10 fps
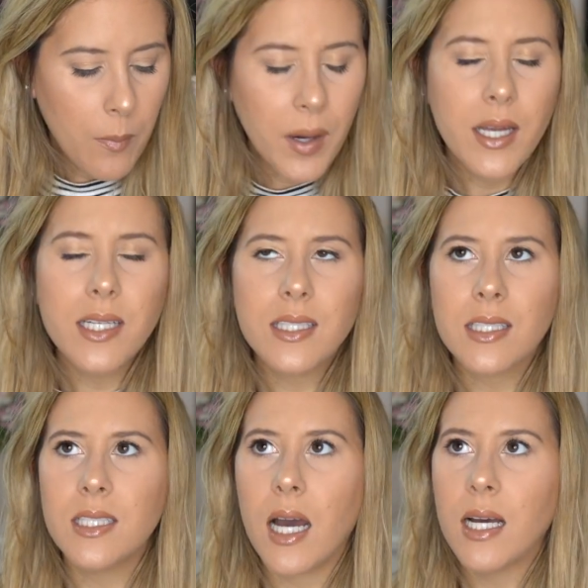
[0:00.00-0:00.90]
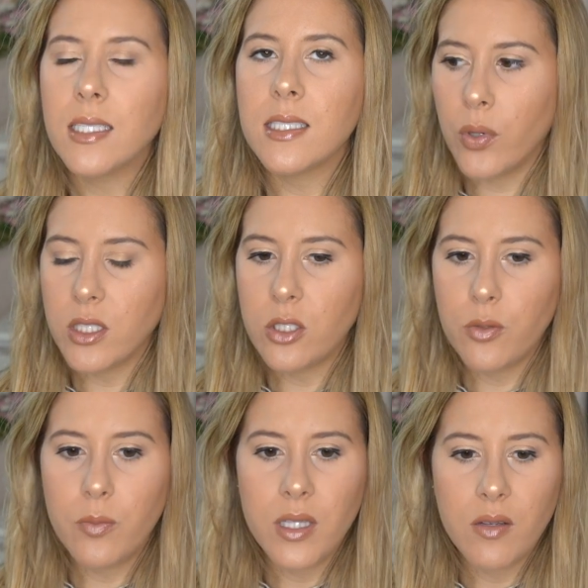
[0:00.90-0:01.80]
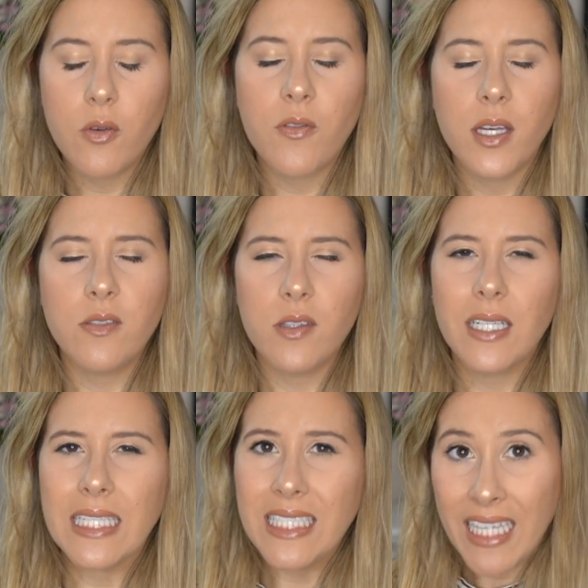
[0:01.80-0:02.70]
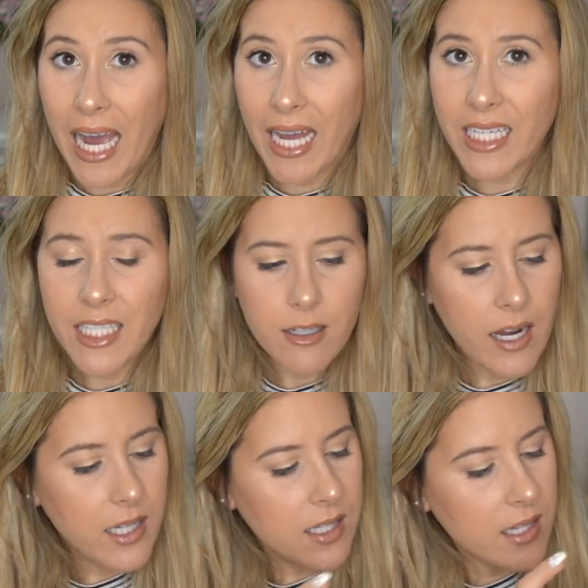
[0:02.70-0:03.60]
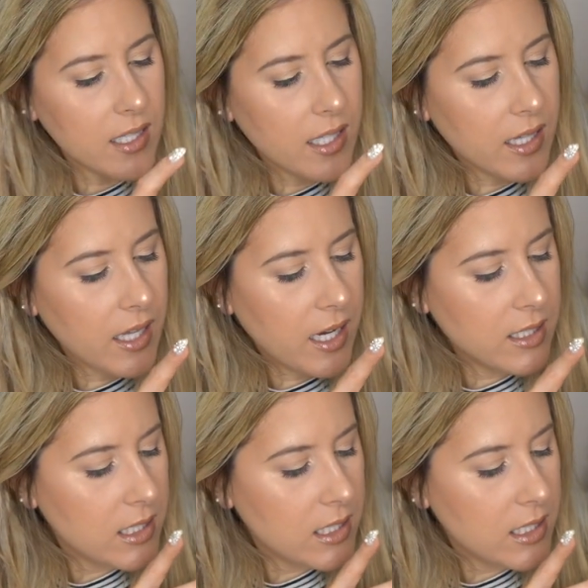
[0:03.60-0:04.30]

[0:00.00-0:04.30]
but it's not going to leave your face feeling tacky or anything like that.